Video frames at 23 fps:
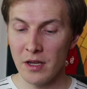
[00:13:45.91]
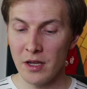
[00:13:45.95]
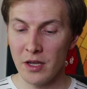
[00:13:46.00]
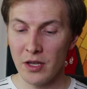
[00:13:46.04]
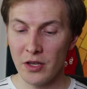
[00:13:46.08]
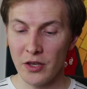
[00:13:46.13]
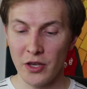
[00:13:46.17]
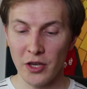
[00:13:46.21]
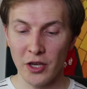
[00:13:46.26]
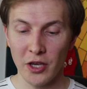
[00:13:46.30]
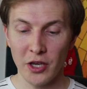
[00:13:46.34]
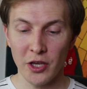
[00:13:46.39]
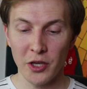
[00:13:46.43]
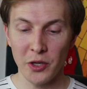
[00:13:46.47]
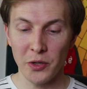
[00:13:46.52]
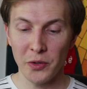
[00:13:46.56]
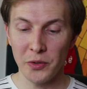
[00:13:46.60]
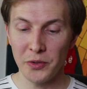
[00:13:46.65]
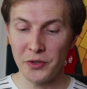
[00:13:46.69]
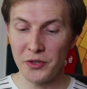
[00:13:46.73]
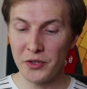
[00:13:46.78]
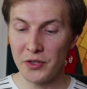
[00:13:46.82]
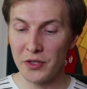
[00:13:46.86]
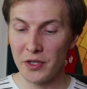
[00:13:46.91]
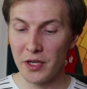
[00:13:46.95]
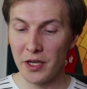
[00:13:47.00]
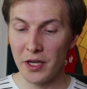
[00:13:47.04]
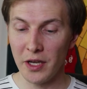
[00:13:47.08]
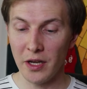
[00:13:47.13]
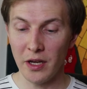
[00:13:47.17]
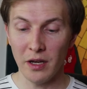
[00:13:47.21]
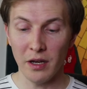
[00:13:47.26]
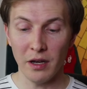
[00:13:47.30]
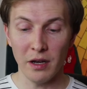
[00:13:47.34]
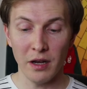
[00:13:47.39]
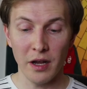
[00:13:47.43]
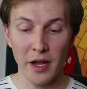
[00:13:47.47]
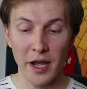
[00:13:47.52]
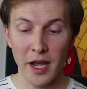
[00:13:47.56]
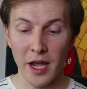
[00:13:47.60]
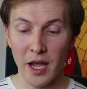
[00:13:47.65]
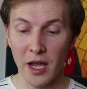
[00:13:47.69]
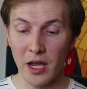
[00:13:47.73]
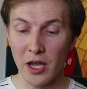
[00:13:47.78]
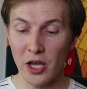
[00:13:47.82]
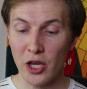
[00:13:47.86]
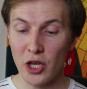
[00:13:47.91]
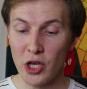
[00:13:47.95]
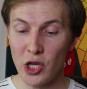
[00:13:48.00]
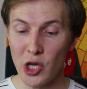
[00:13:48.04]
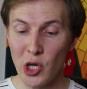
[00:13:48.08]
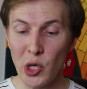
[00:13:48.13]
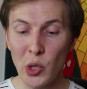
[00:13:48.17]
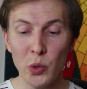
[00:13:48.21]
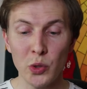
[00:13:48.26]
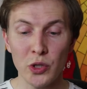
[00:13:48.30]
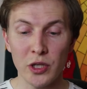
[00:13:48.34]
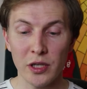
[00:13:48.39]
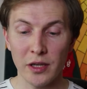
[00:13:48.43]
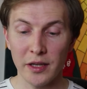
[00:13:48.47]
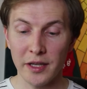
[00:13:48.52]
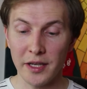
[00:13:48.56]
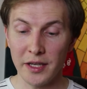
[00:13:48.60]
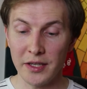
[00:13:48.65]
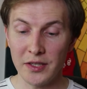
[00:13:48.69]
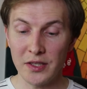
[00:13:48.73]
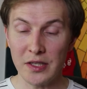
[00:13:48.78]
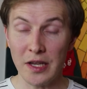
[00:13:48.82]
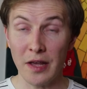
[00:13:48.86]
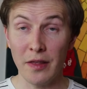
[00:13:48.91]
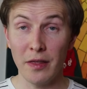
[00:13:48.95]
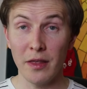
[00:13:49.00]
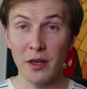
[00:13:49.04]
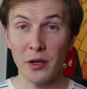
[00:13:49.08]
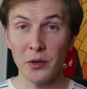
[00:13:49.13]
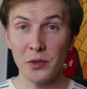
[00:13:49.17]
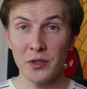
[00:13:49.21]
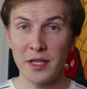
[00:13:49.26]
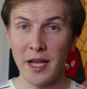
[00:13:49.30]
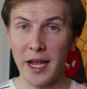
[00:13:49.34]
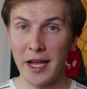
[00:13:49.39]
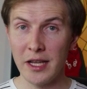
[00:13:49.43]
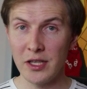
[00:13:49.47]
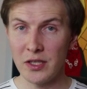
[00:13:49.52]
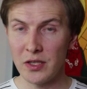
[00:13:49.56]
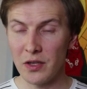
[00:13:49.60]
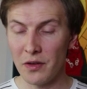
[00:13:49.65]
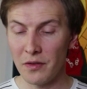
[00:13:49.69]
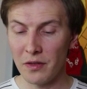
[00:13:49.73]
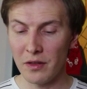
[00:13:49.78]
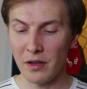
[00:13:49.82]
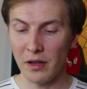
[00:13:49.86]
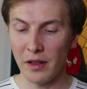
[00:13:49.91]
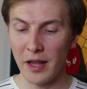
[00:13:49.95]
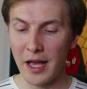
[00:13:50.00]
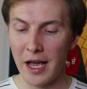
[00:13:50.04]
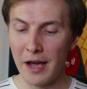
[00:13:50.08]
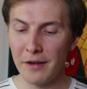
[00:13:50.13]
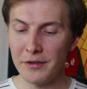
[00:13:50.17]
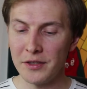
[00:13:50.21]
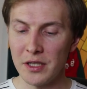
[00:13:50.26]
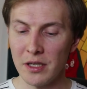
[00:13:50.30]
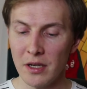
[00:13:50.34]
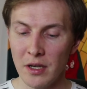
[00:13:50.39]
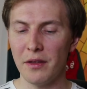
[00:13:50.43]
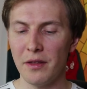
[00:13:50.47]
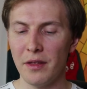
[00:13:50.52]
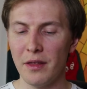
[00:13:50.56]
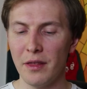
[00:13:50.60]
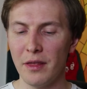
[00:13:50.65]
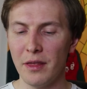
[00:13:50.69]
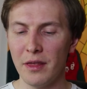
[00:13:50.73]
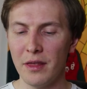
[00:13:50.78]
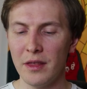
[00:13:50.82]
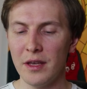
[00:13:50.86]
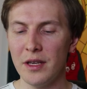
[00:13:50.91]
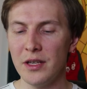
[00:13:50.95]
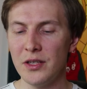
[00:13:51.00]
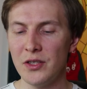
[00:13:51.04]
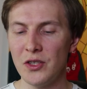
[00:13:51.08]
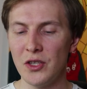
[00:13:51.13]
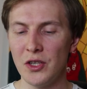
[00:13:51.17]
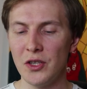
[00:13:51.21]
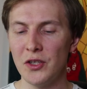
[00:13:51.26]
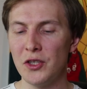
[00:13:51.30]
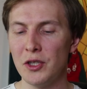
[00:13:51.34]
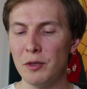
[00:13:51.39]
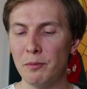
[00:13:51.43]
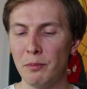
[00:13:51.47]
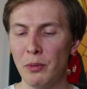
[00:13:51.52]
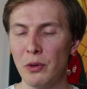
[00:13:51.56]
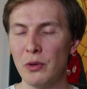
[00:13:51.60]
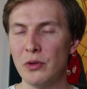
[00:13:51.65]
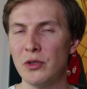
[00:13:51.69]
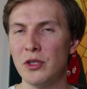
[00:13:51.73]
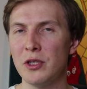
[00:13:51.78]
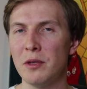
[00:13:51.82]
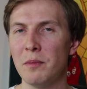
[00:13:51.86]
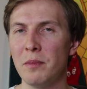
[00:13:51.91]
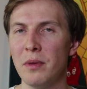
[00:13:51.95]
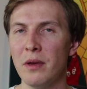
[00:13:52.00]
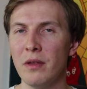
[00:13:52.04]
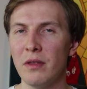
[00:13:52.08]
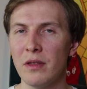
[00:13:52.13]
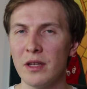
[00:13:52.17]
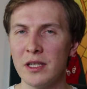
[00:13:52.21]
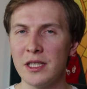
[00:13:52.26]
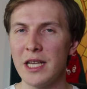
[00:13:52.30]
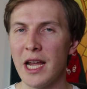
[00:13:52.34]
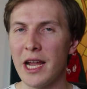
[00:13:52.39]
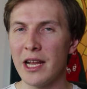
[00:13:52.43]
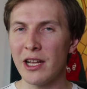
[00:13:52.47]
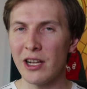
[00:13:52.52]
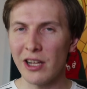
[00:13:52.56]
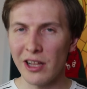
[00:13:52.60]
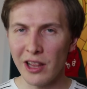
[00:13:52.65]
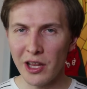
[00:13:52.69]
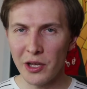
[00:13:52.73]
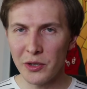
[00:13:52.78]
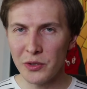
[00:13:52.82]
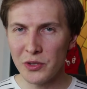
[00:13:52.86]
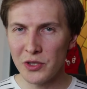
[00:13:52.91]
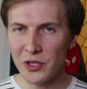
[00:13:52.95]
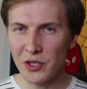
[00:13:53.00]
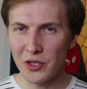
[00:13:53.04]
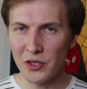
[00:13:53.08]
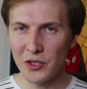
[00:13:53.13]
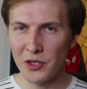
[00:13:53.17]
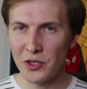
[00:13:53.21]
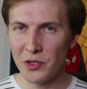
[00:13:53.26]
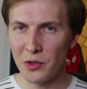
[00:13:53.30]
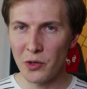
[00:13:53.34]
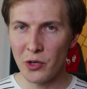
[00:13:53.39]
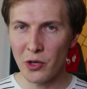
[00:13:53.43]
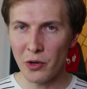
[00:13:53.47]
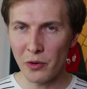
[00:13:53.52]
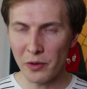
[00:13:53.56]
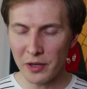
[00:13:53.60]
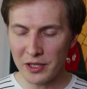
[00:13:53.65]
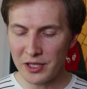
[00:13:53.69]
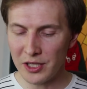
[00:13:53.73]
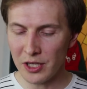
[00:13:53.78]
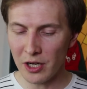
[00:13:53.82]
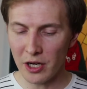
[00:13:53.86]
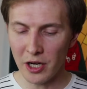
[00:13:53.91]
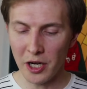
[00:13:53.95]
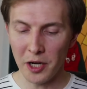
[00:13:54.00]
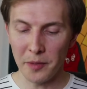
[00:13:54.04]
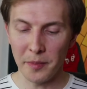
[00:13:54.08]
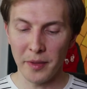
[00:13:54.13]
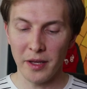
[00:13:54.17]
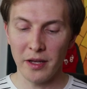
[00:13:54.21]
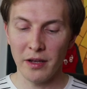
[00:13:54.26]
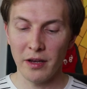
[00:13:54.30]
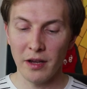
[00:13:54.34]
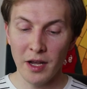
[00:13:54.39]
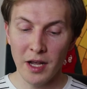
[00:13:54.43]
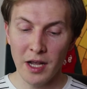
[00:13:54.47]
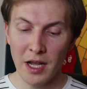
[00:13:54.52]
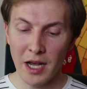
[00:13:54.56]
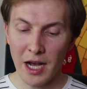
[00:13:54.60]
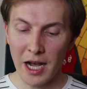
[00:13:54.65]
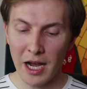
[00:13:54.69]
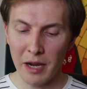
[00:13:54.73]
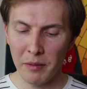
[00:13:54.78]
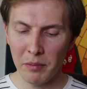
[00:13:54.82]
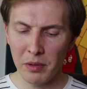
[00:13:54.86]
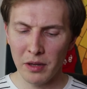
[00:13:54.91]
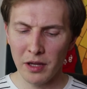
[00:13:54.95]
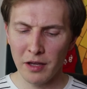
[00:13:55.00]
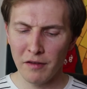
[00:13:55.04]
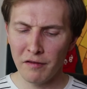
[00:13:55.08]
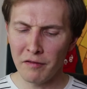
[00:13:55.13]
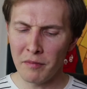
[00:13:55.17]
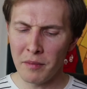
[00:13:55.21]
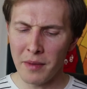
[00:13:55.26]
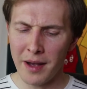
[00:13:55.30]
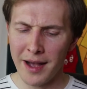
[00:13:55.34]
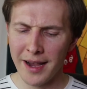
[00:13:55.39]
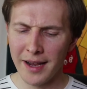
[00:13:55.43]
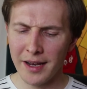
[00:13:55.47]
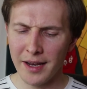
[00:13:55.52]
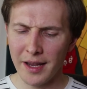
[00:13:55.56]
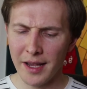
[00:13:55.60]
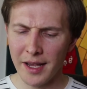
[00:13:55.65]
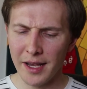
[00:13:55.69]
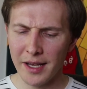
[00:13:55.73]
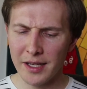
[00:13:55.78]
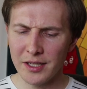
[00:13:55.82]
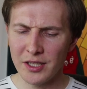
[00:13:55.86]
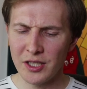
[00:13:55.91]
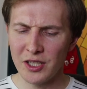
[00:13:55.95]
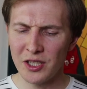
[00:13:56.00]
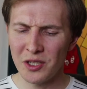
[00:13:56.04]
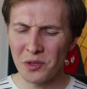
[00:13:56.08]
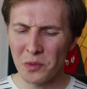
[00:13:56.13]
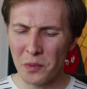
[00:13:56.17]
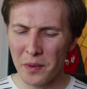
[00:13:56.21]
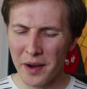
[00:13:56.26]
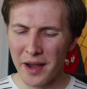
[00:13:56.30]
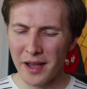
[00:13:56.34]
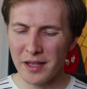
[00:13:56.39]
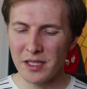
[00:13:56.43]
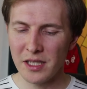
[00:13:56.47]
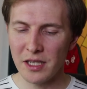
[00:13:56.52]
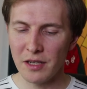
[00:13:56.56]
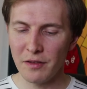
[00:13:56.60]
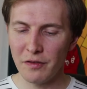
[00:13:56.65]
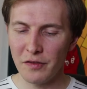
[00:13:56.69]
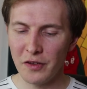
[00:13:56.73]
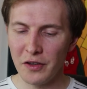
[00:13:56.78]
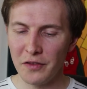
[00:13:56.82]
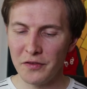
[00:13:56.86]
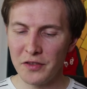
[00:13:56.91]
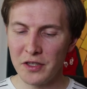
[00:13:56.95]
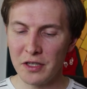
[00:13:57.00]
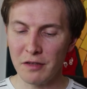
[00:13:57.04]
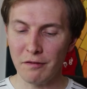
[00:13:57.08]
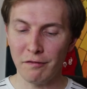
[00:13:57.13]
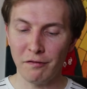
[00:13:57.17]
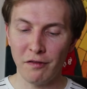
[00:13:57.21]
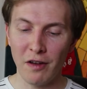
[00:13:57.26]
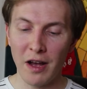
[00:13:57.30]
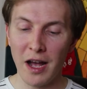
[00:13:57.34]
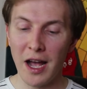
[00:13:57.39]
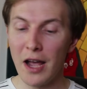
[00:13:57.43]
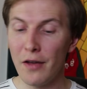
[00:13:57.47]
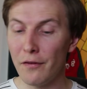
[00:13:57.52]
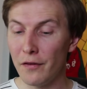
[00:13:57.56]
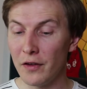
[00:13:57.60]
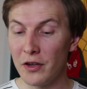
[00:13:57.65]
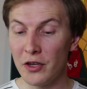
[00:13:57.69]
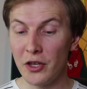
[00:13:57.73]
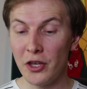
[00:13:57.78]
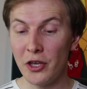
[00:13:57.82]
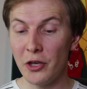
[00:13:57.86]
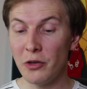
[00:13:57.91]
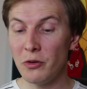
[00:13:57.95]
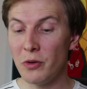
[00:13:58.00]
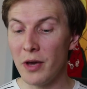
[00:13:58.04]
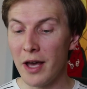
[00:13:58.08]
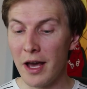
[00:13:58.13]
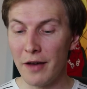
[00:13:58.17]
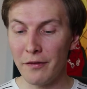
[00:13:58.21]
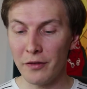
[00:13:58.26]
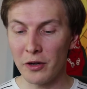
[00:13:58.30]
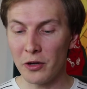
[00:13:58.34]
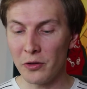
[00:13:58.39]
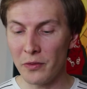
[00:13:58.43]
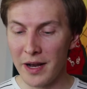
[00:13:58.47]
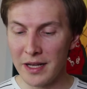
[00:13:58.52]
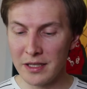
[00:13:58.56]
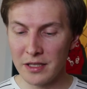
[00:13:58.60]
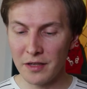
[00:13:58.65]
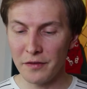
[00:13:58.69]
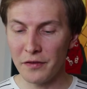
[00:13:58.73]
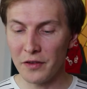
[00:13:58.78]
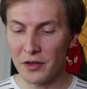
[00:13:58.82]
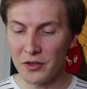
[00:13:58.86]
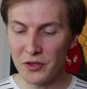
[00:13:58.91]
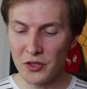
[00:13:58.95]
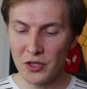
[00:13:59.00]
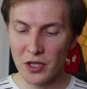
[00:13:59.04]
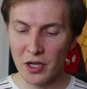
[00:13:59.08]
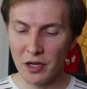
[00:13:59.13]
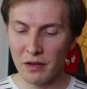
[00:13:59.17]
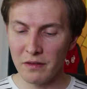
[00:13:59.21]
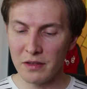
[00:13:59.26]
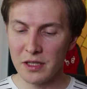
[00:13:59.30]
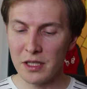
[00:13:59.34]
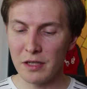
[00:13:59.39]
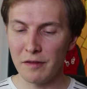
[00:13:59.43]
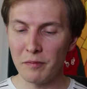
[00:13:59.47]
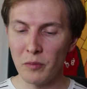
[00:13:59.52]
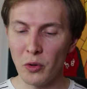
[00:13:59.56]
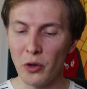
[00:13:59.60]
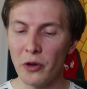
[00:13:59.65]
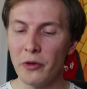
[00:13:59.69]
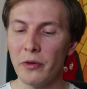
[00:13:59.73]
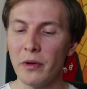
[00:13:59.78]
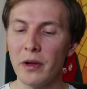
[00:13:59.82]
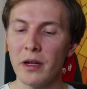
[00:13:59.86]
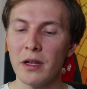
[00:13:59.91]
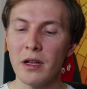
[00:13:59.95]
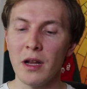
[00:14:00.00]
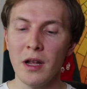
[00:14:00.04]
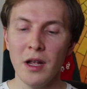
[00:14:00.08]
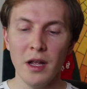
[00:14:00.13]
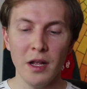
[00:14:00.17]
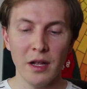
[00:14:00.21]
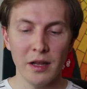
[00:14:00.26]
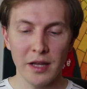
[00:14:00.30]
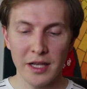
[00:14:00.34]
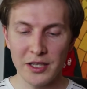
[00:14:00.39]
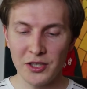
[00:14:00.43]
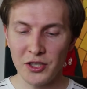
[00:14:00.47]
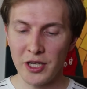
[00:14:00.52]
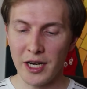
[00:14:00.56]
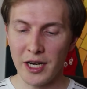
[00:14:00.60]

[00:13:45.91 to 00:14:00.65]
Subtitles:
Here you see a huge list, and those dates on the left, this is supposed to be the date closest to your retirement. I believe mine is 2055, and here you have aggressive, conservative, moderate. Let's